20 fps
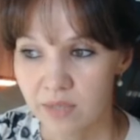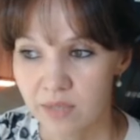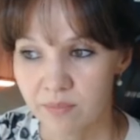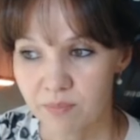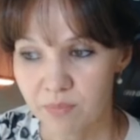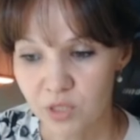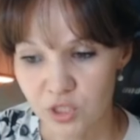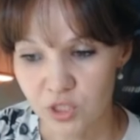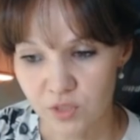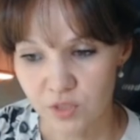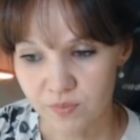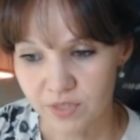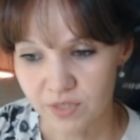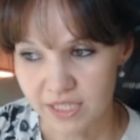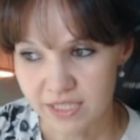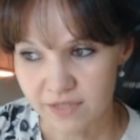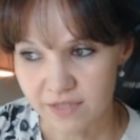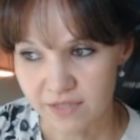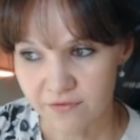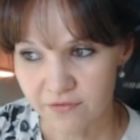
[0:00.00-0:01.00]
Bishop
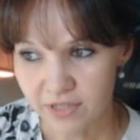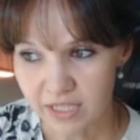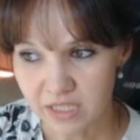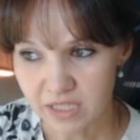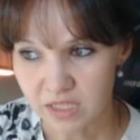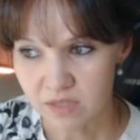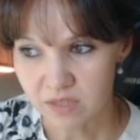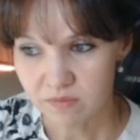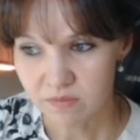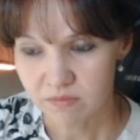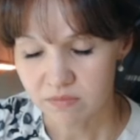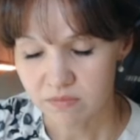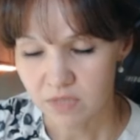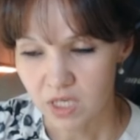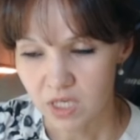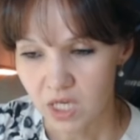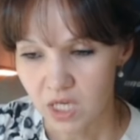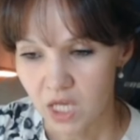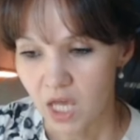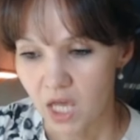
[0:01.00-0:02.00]
takes f8.
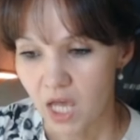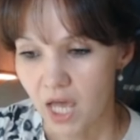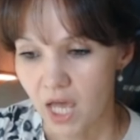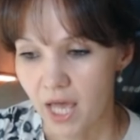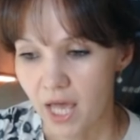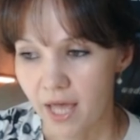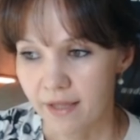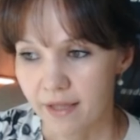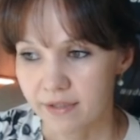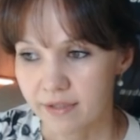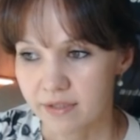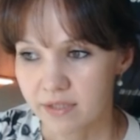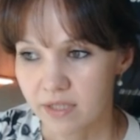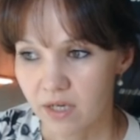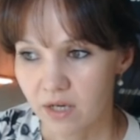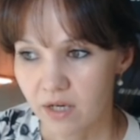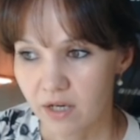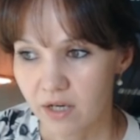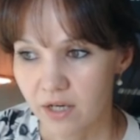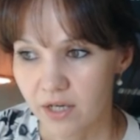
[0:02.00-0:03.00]
And
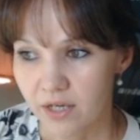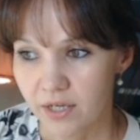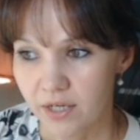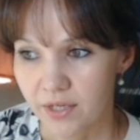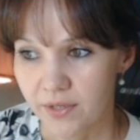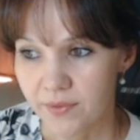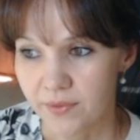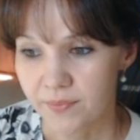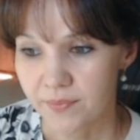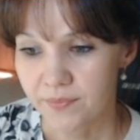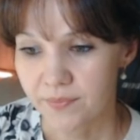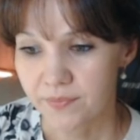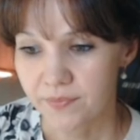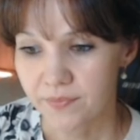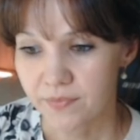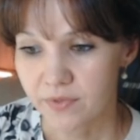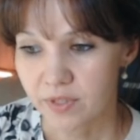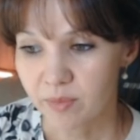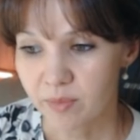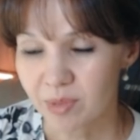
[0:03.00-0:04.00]

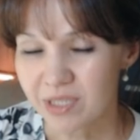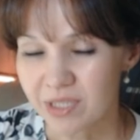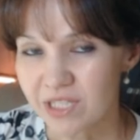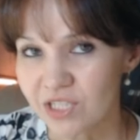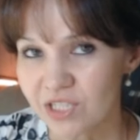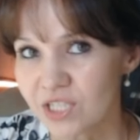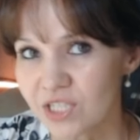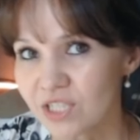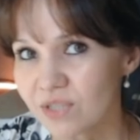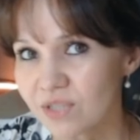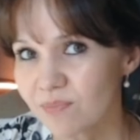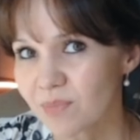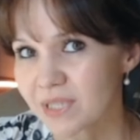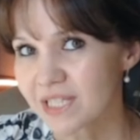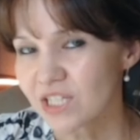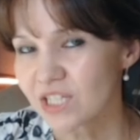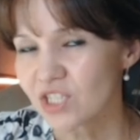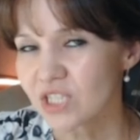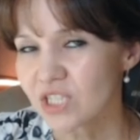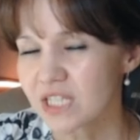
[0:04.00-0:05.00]

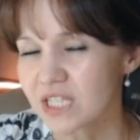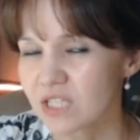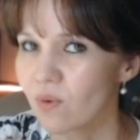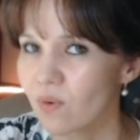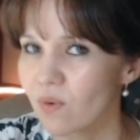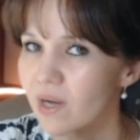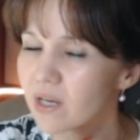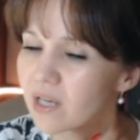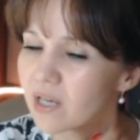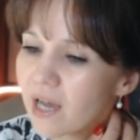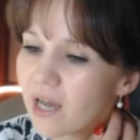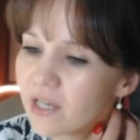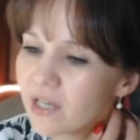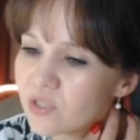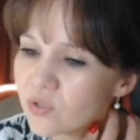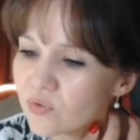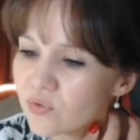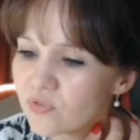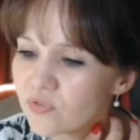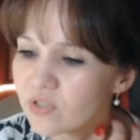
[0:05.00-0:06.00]
position is quite
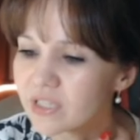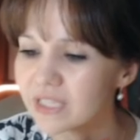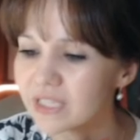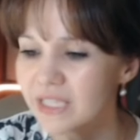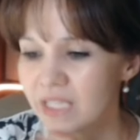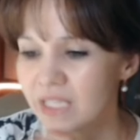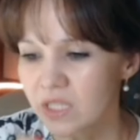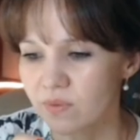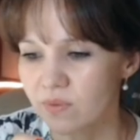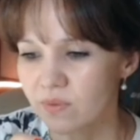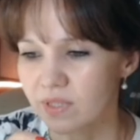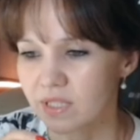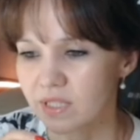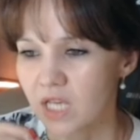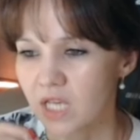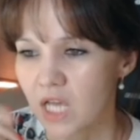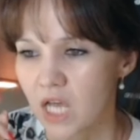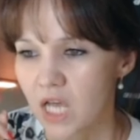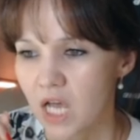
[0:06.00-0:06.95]
kind of equal.